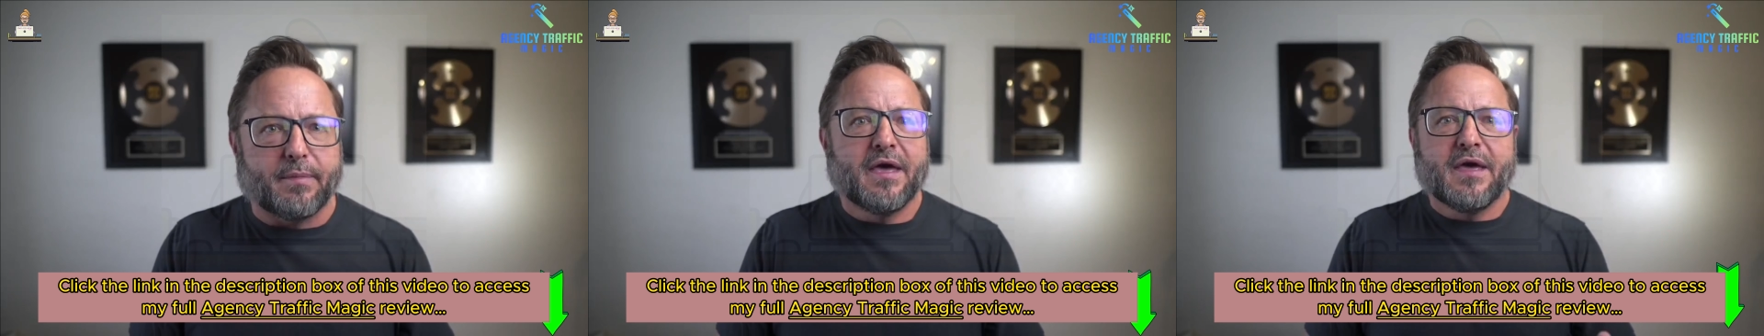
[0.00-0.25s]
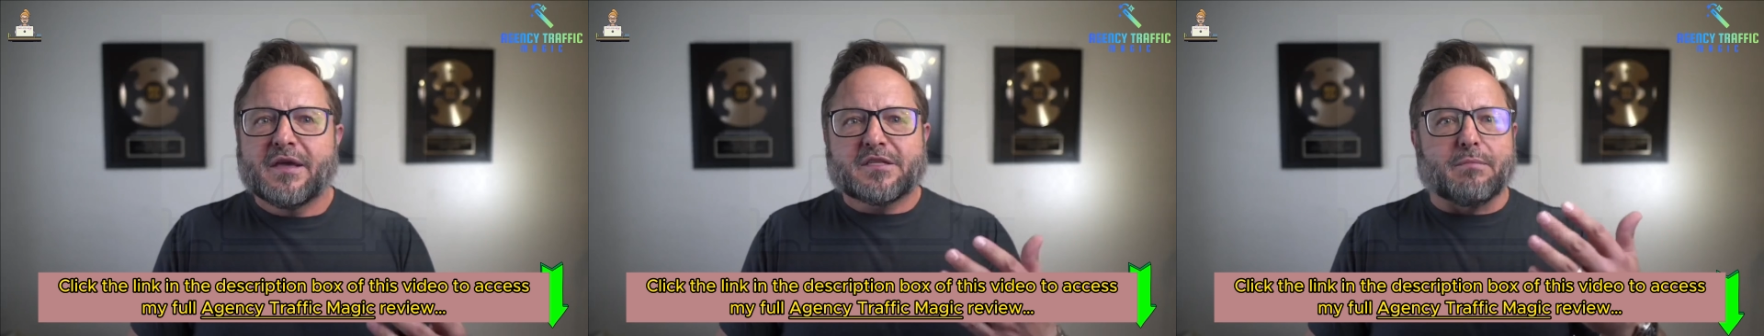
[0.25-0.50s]

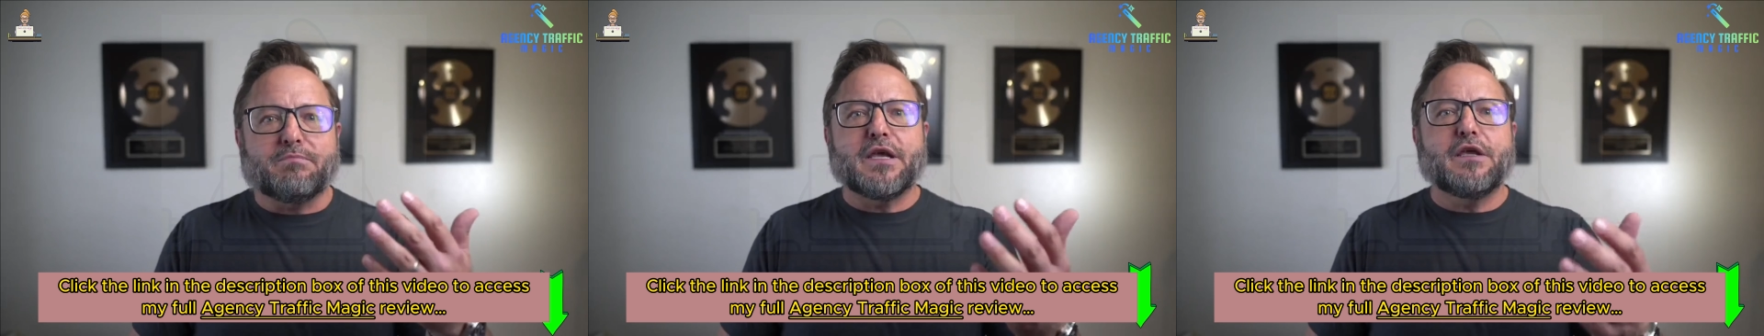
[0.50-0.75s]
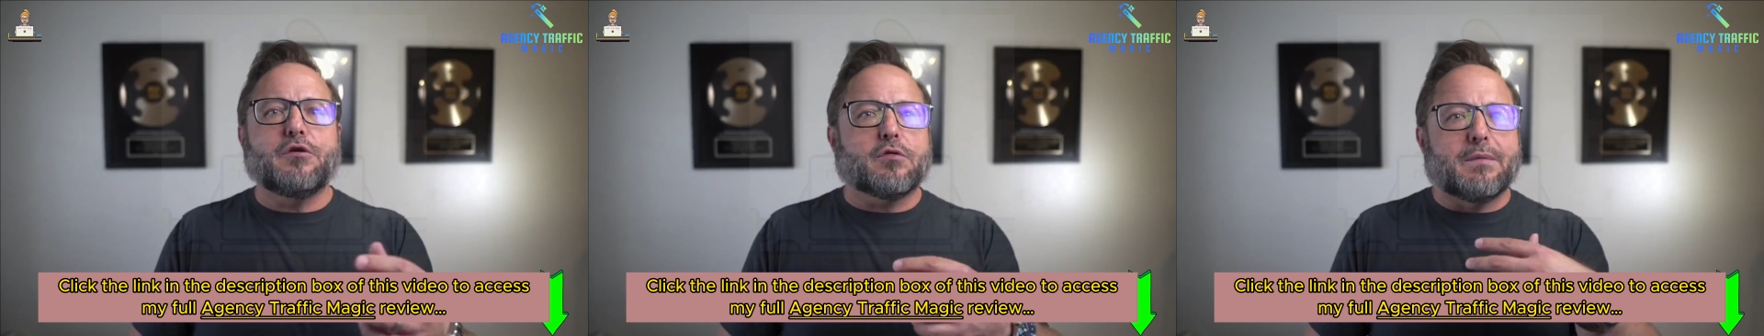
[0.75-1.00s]
something
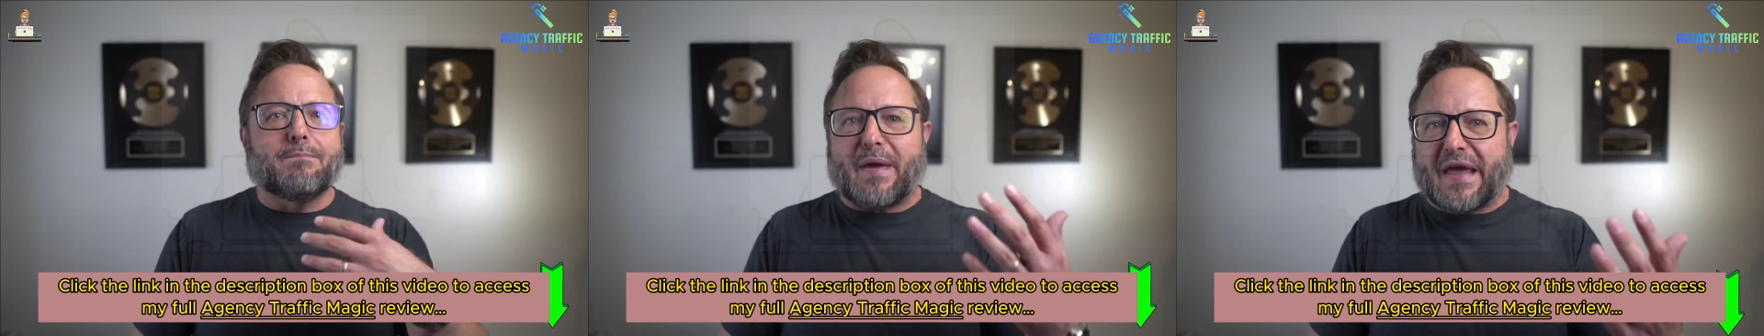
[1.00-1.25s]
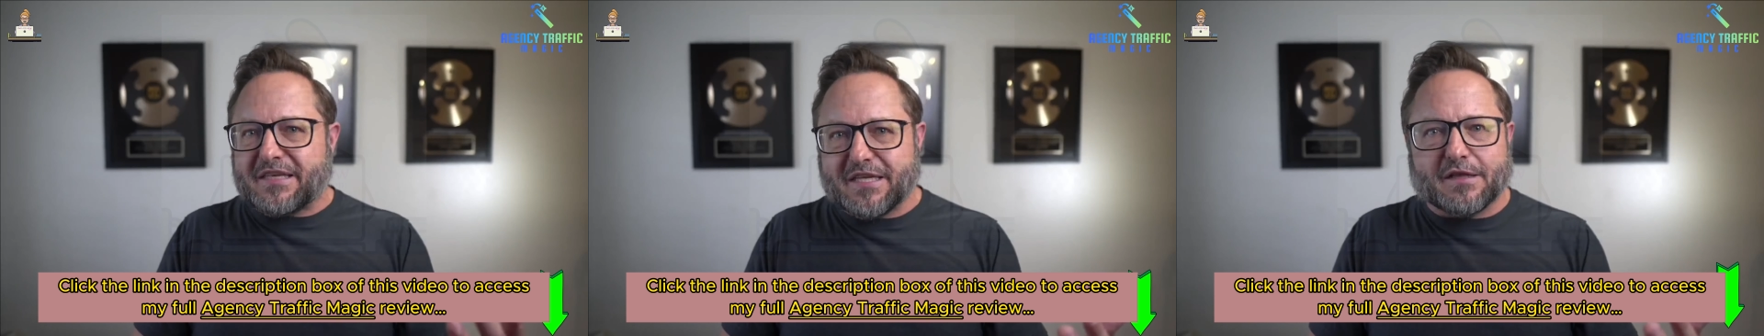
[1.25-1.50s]
you can
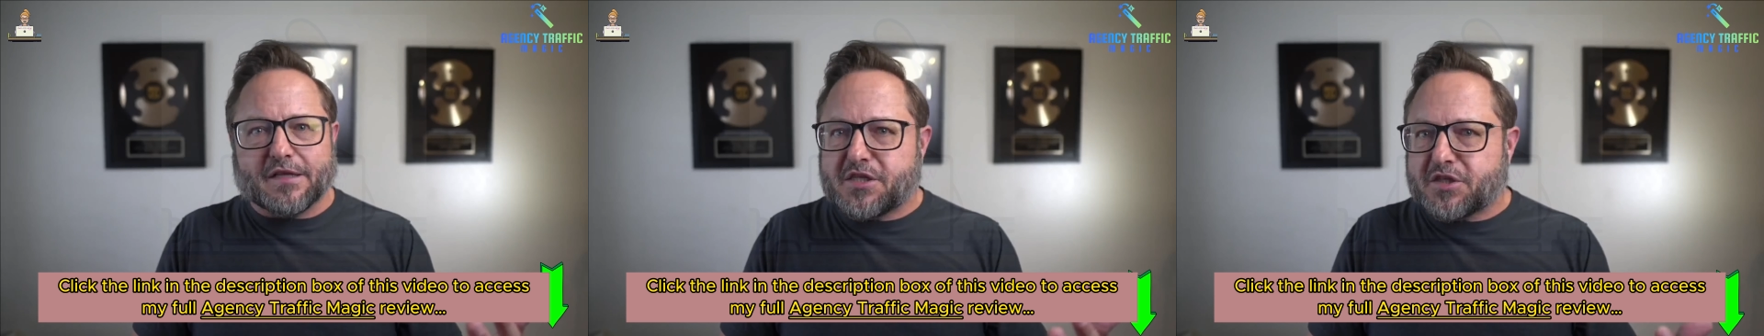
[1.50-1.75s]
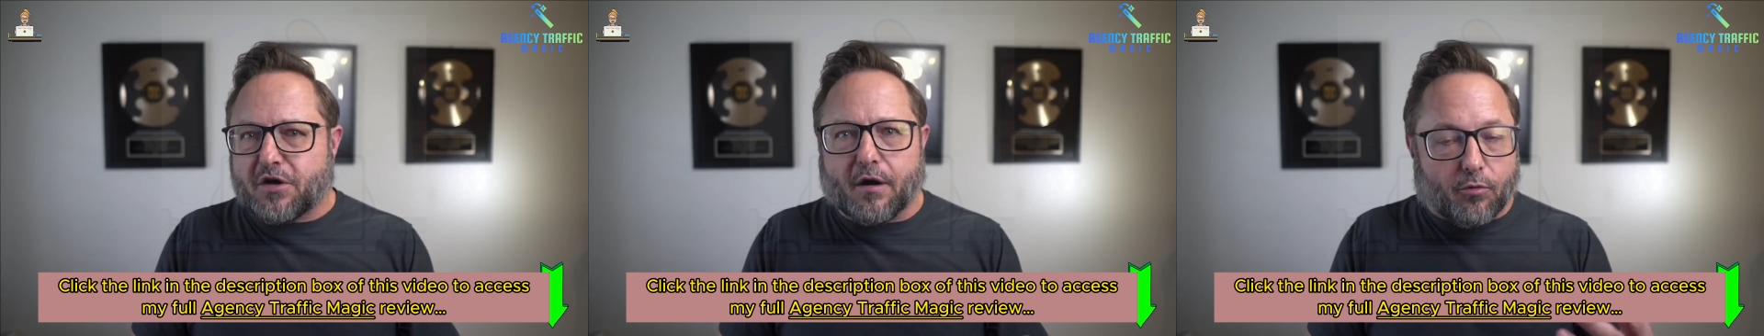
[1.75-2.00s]
basically start